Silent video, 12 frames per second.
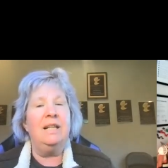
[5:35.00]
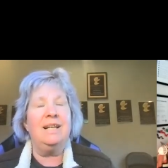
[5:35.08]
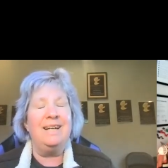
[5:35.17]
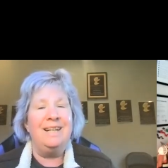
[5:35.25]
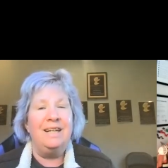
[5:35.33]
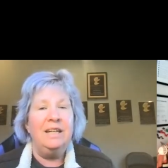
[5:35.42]
the
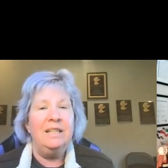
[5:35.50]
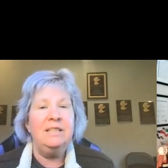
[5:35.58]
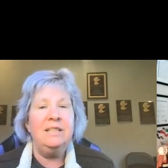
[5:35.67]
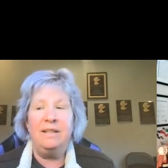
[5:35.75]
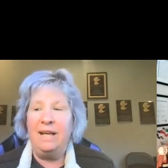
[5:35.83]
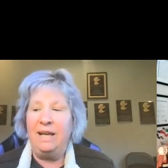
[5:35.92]
con
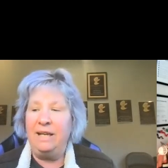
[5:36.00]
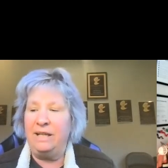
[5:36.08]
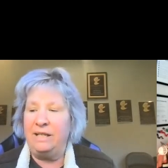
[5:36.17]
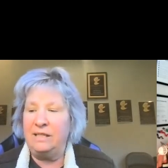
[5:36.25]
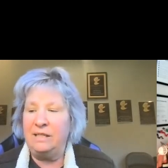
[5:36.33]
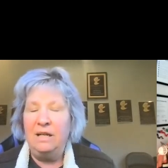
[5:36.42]
to that
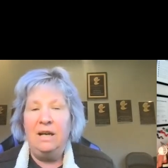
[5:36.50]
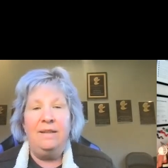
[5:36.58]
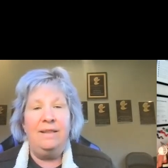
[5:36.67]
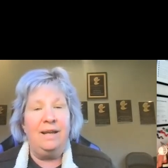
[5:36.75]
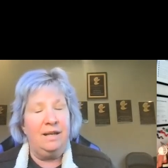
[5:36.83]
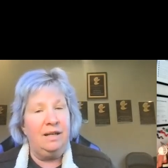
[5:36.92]
is
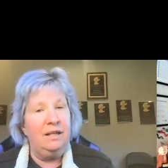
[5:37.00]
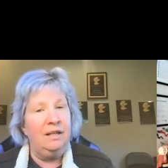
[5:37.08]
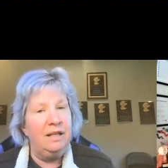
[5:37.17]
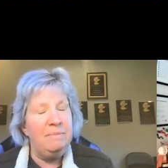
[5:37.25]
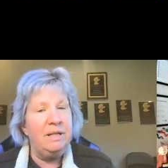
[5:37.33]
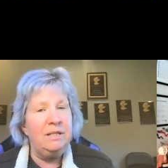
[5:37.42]
that can
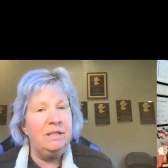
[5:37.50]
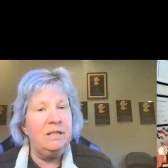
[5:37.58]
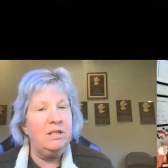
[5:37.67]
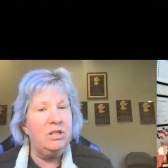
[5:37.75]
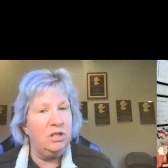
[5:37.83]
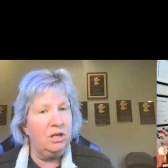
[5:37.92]
limit
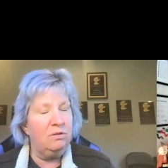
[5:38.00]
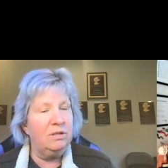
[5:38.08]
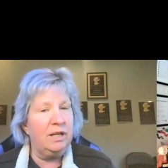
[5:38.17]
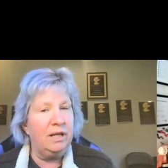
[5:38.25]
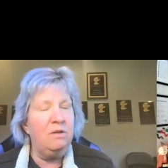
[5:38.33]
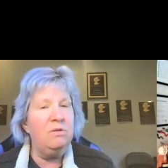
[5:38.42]
the shows
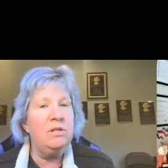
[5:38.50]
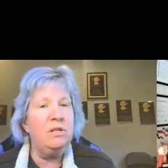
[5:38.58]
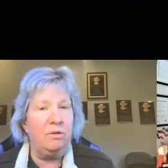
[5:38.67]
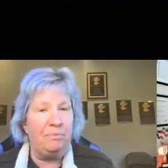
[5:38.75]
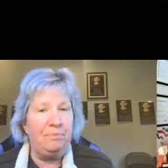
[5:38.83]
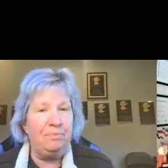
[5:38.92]
I go
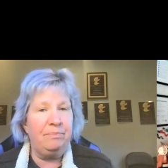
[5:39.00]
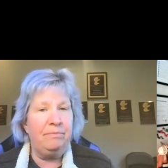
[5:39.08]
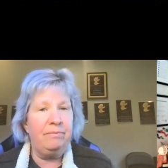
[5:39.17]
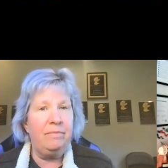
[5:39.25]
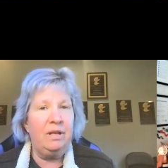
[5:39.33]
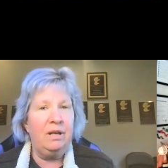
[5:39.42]
to.
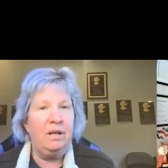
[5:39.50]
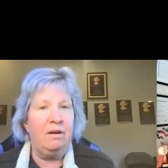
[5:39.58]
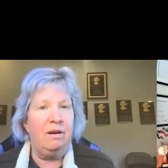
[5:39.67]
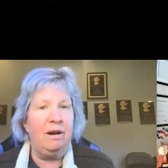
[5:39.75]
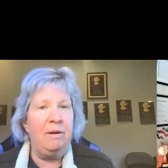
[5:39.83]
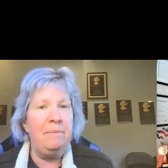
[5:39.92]

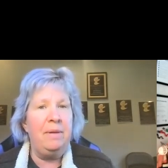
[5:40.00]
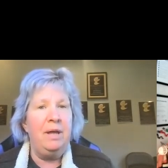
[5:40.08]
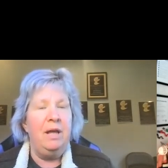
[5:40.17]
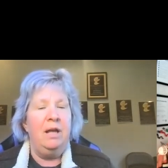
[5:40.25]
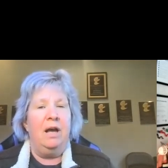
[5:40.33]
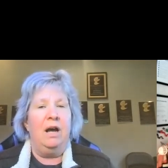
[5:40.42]
All right.
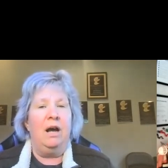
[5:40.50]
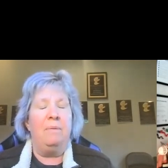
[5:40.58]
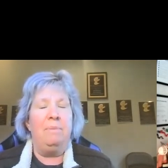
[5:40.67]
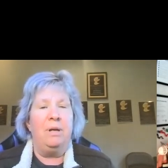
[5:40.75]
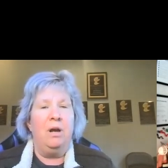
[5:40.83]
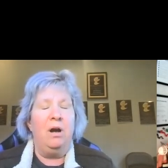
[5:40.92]

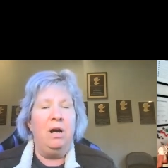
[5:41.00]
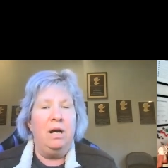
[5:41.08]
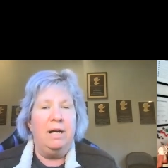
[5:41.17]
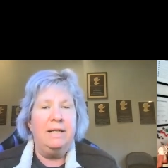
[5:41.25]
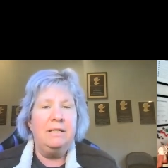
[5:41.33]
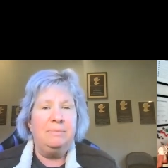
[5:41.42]

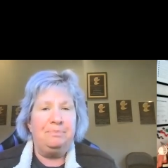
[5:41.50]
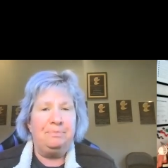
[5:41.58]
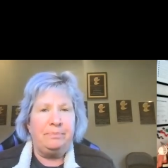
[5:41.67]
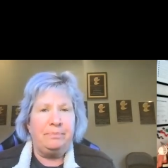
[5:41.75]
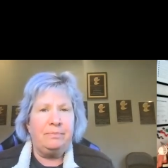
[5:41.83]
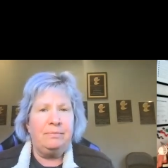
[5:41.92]
Because
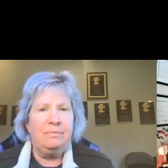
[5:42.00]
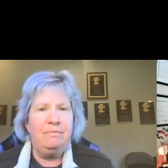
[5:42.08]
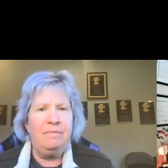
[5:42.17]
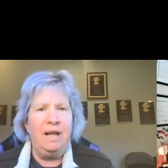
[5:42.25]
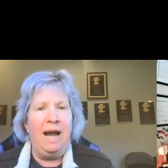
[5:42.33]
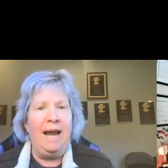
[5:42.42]

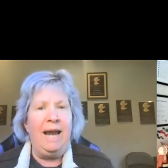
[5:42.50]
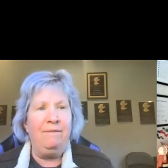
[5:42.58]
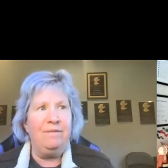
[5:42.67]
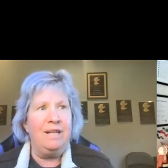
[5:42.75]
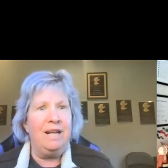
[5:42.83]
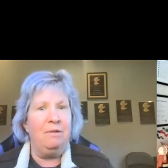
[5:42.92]
I
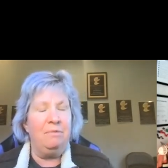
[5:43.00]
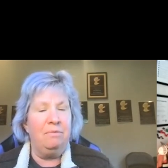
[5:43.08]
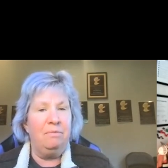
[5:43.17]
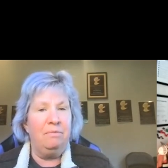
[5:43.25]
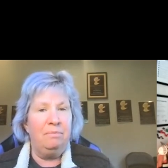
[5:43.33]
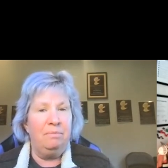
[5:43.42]
have to now
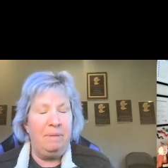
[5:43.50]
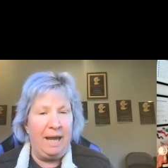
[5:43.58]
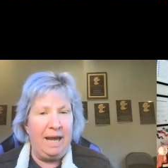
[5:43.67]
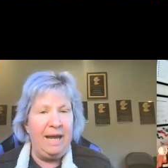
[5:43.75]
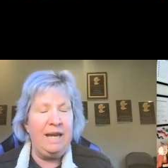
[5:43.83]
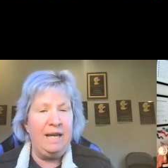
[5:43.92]

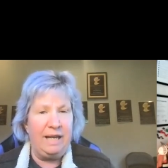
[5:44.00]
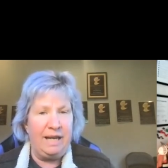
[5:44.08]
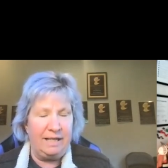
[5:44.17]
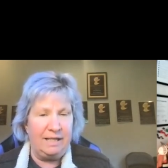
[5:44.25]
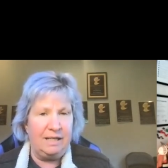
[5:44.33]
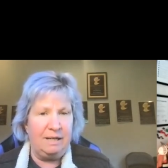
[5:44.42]
pay to
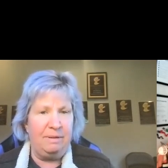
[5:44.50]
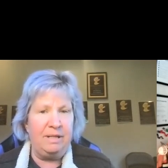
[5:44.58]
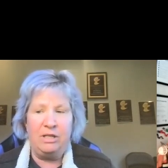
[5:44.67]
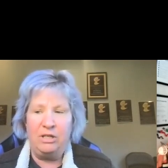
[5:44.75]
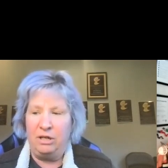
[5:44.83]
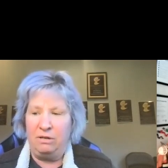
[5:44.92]
get to some of
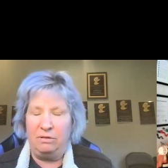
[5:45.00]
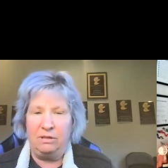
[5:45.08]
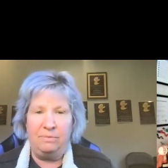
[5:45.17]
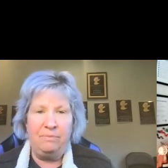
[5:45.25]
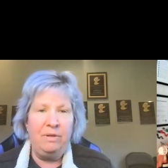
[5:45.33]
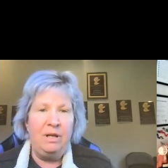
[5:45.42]
these
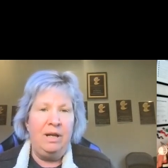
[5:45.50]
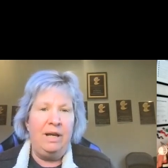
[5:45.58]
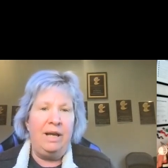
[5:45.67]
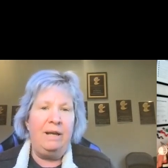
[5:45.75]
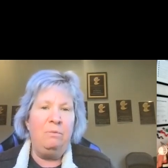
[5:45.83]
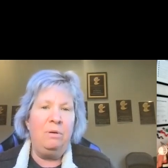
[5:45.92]
shows.
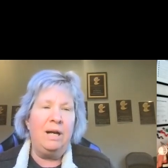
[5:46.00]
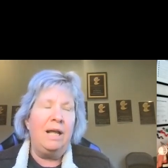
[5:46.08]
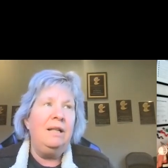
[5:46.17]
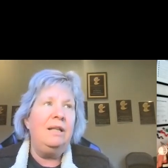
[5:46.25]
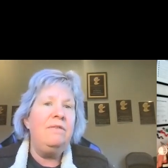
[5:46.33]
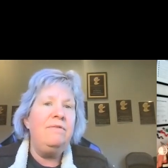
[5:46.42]
And when I
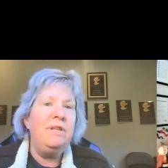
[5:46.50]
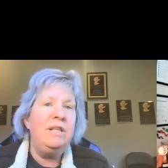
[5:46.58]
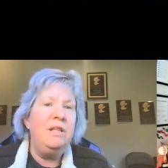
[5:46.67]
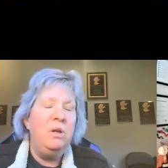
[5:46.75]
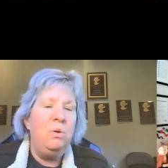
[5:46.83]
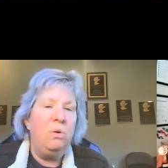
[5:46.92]
lived
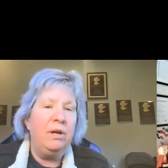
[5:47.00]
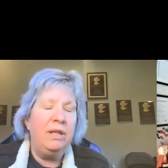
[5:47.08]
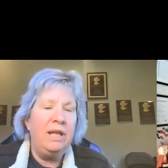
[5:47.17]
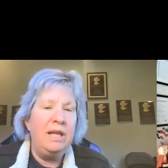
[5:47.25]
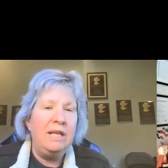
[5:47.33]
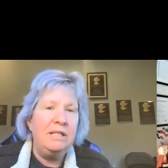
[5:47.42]
in the
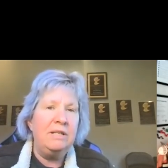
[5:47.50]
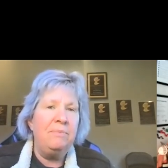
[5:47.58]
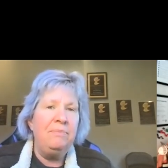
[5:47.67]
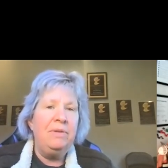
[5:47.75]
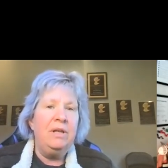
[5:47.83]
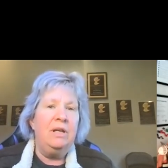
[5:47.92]
Northeast,
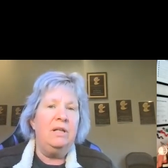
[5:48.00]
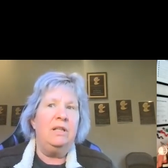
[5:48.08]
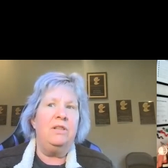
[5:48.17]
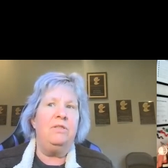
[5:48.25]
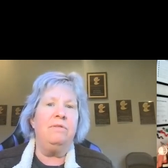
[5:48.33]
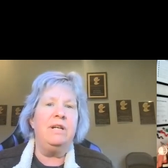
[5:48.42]

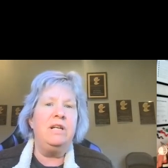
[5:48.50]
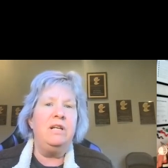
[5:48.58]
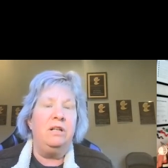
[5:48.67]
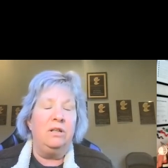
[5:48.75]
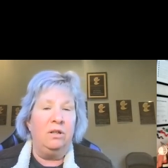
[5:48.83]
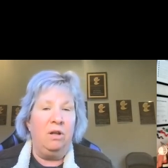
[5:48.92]
the
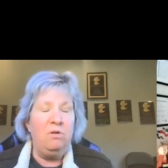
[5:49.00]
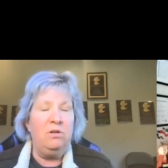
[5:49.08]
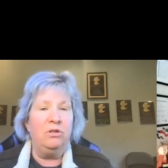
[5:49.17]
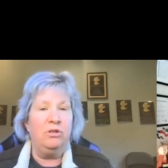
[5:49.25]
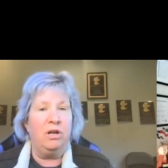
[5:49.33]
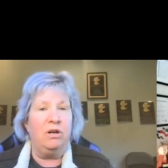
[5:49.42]
3
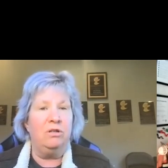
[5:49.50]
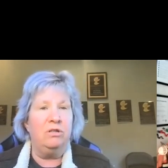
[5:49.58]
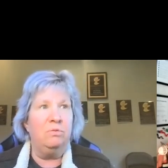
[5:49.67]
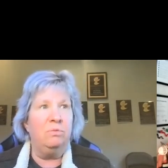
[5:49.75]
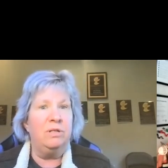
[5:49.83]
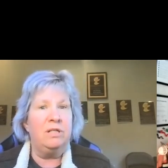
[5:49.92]
local
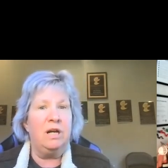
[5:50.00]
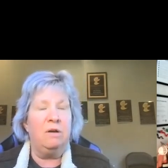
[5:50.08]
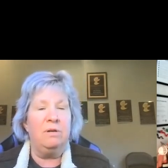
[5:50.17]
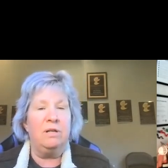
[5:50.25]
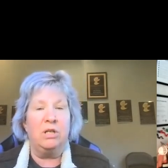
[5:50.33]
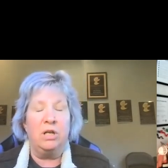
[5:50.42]
shows of which I was